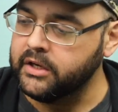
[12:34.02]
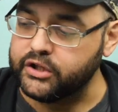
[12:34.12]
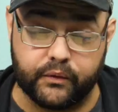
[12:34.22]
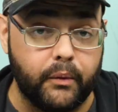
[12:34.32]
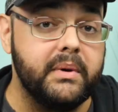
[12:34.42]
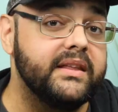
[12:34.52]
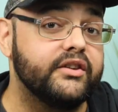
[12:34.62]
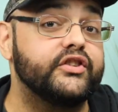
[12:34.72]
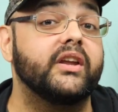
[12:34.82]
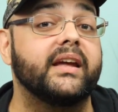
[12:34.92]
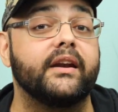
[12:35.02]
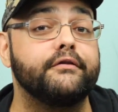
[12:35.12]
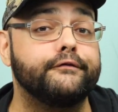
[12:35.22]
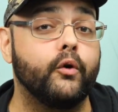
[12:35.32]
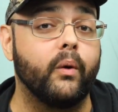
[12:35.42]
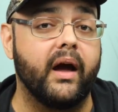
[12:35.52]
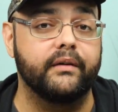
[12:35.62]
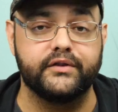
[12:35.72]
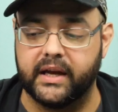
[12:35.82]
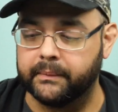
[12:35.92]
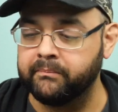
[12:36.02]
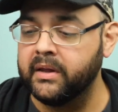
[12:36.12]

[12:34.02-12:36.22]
So for me, this is going to get a 4 out of 10.